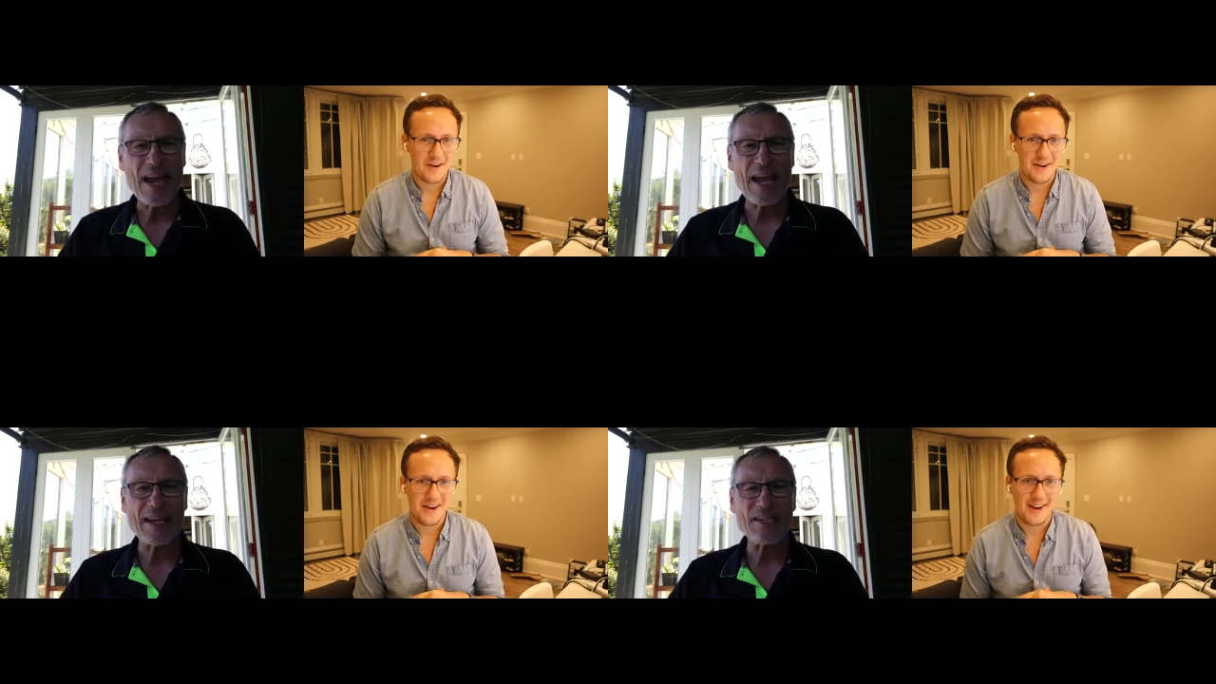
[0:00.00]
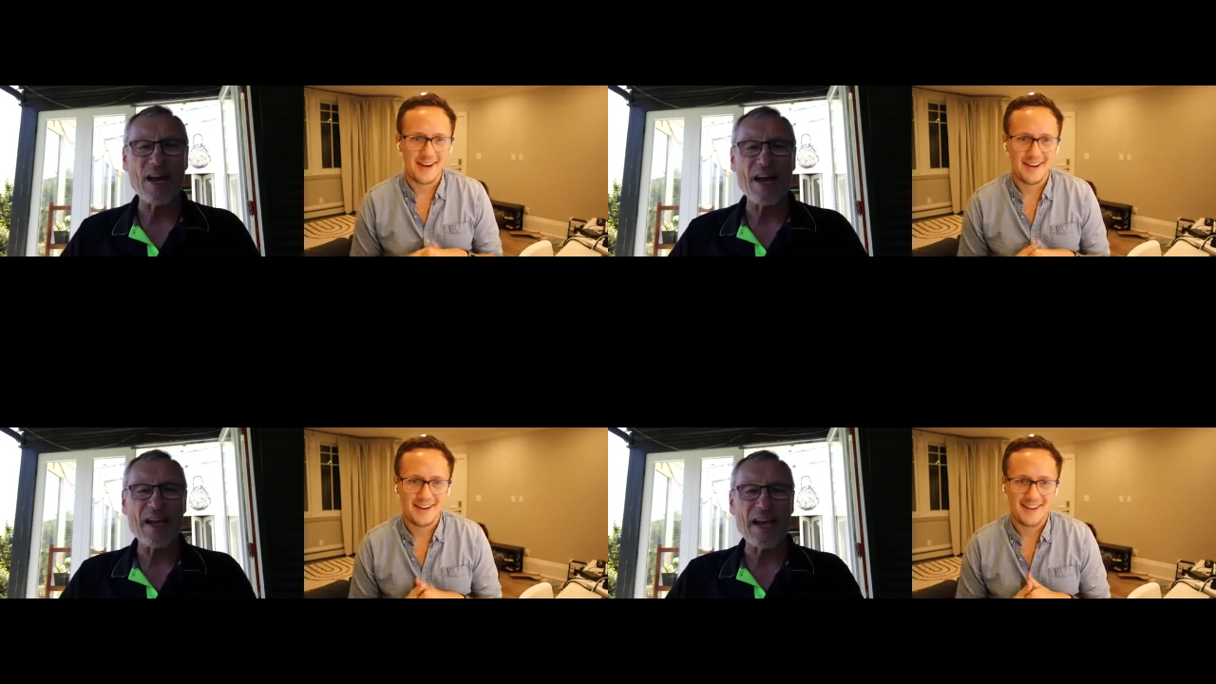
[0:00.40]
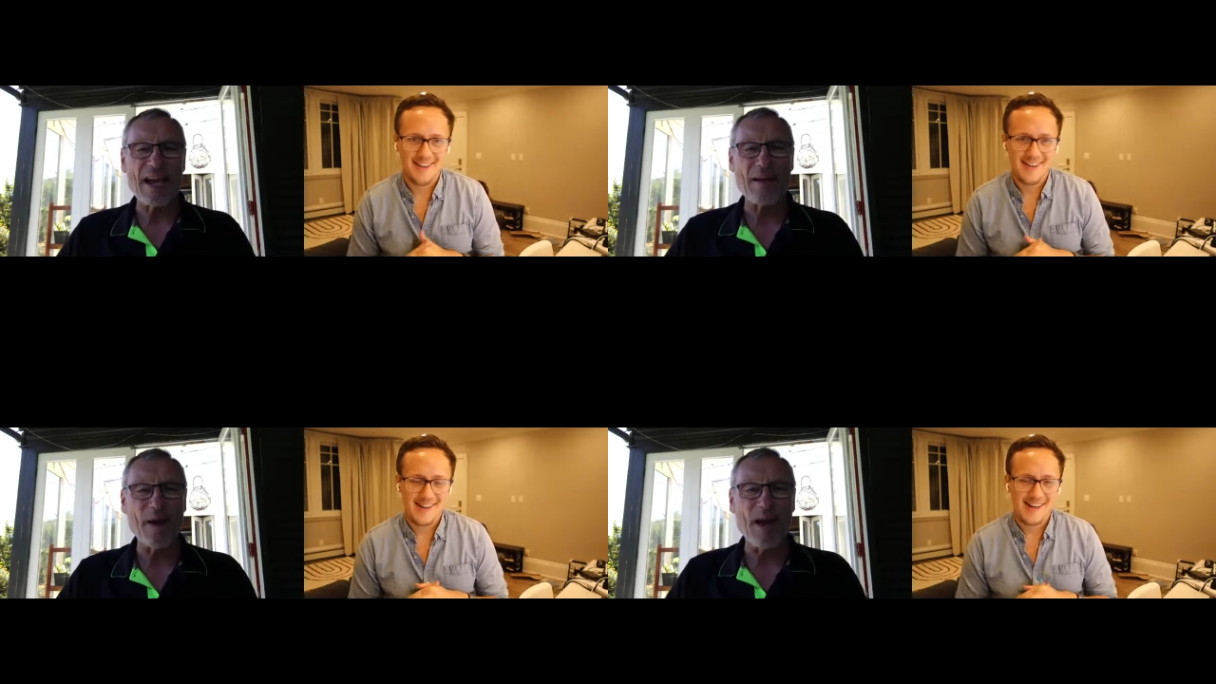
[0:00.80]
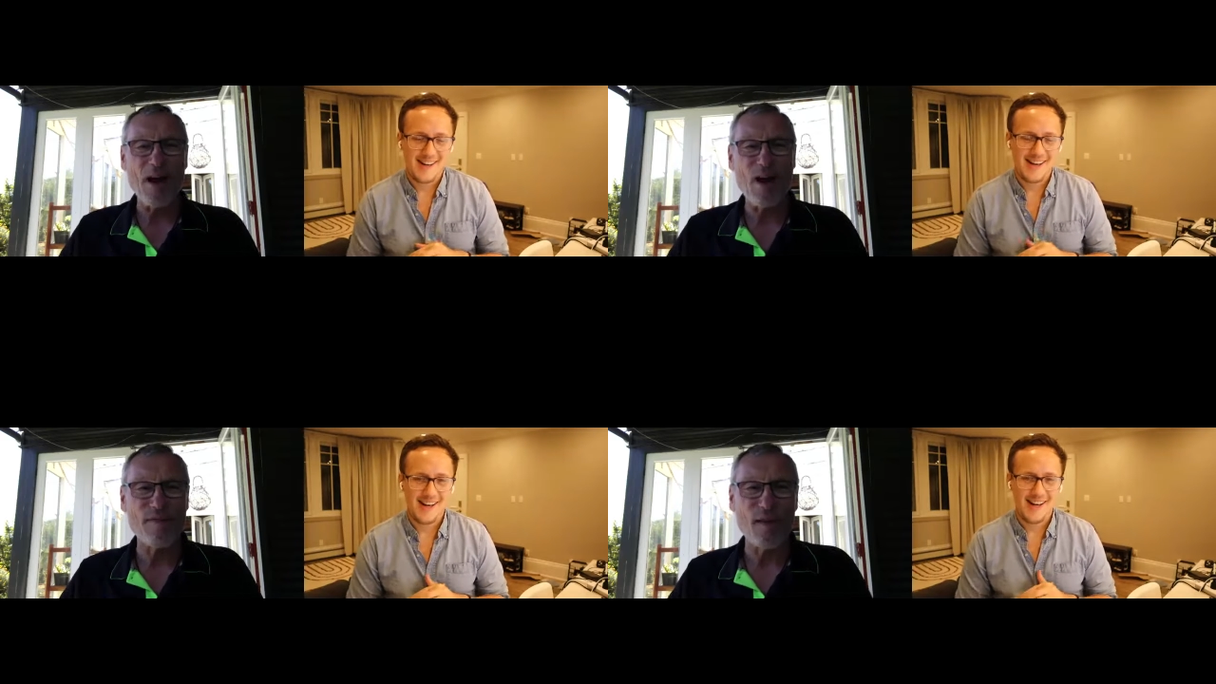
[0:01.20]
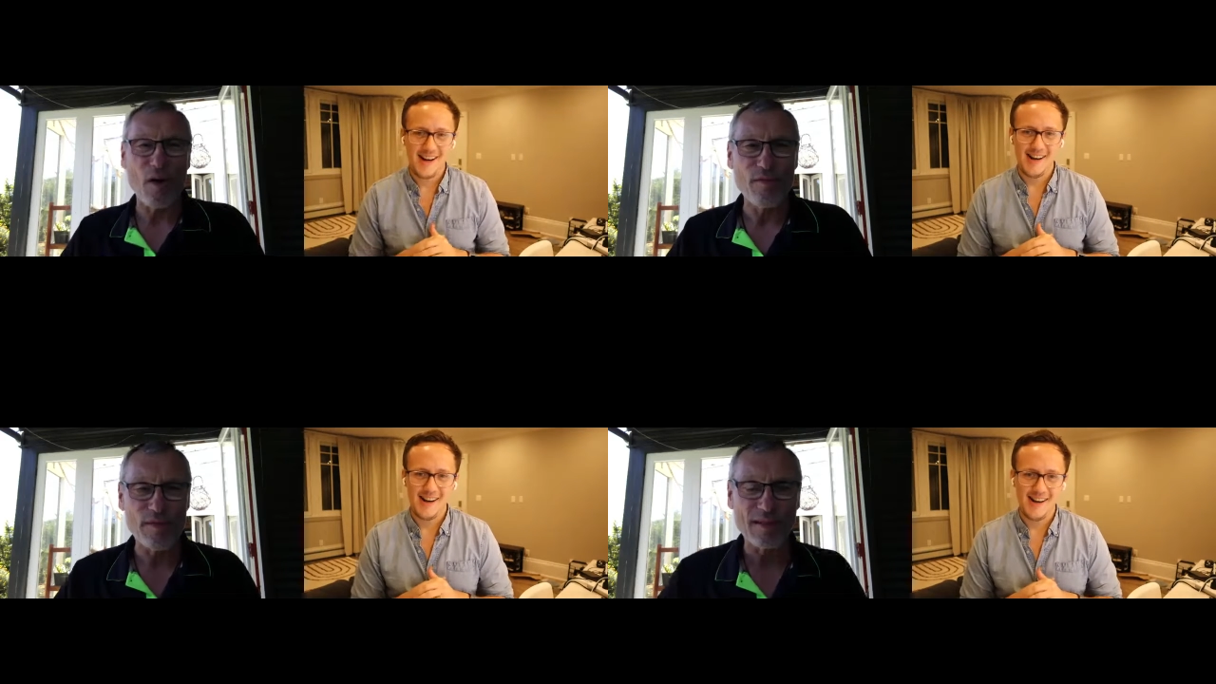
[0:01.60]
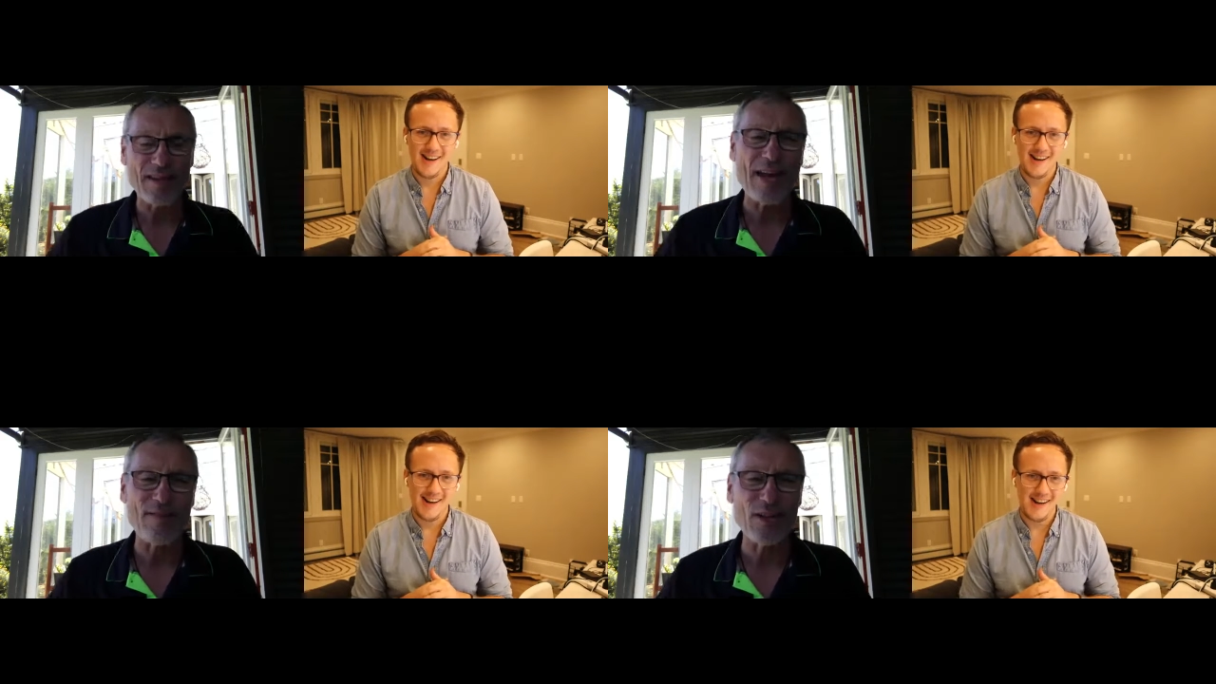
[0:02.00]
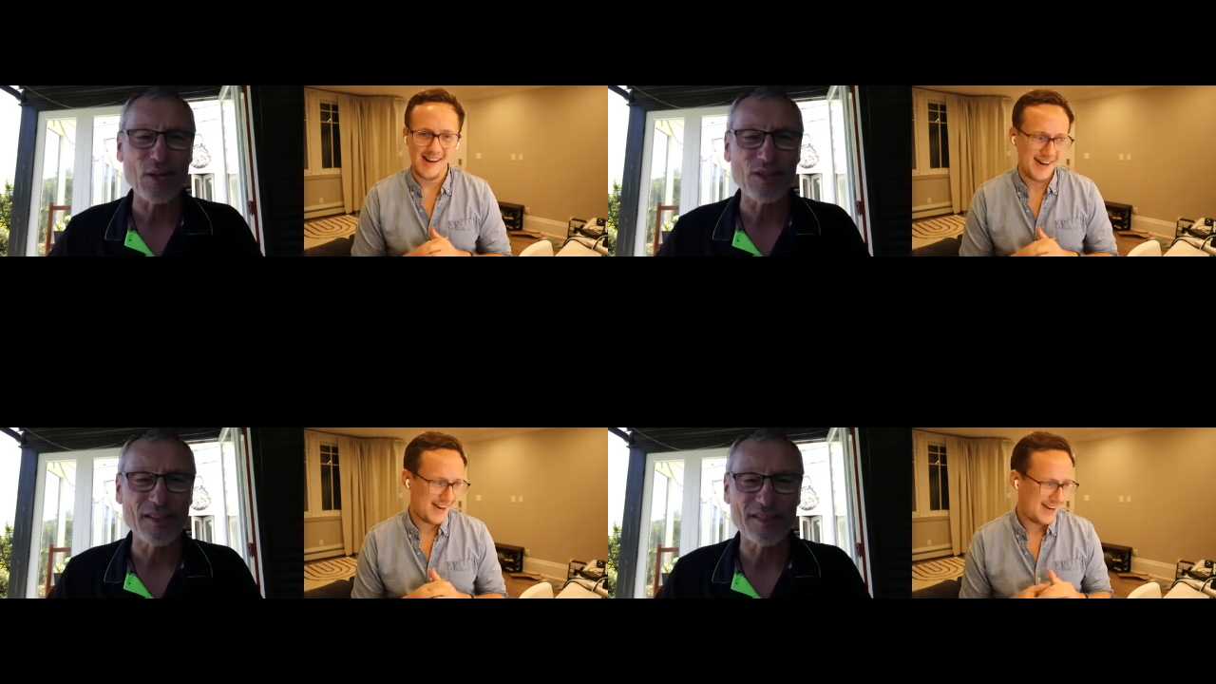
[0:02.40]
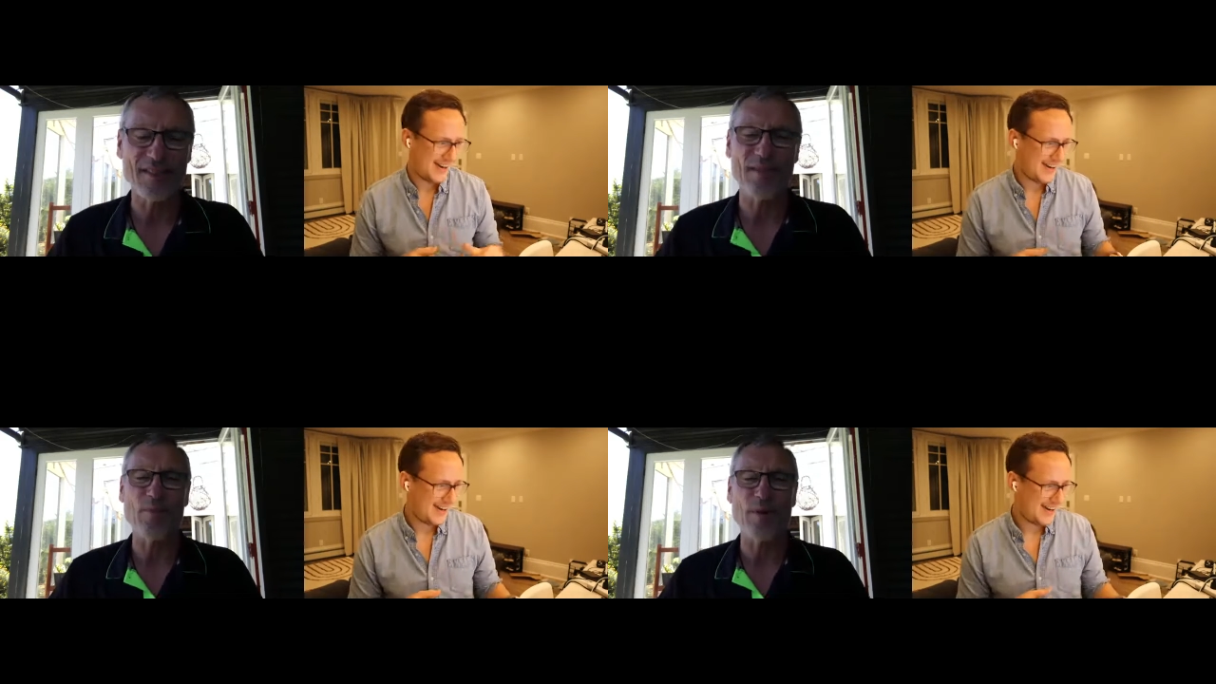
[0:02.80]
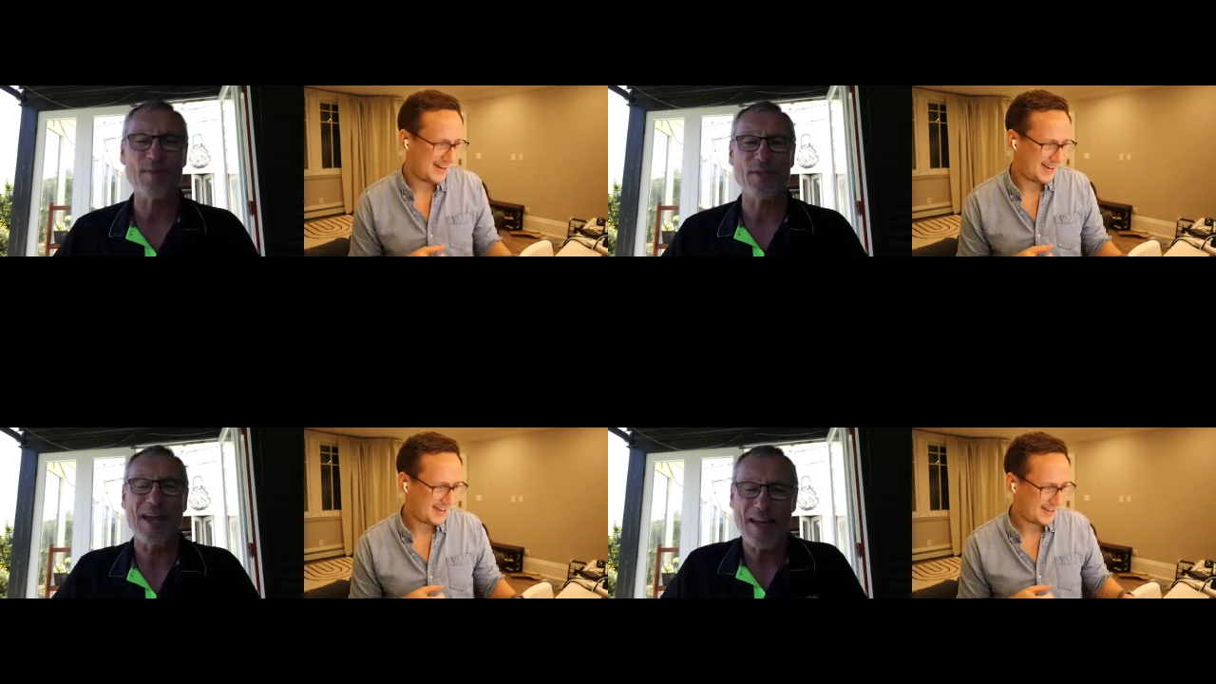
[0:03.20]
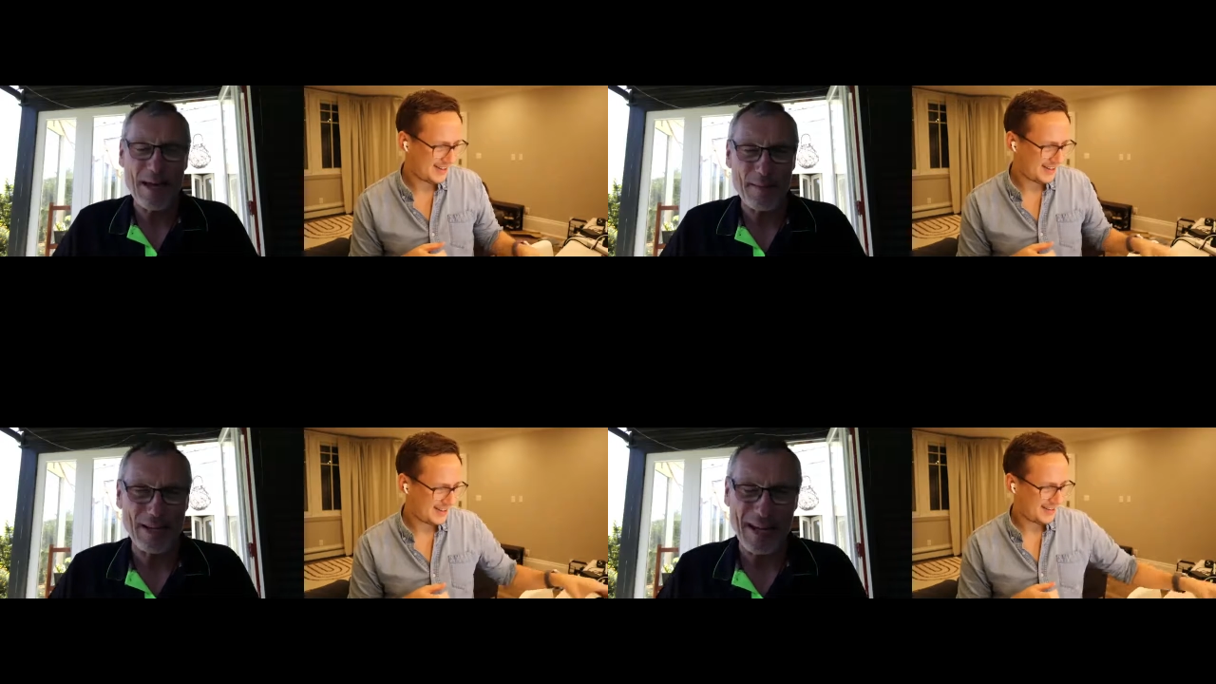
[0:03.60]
Speaker 1: and I am half of Avalon web uh,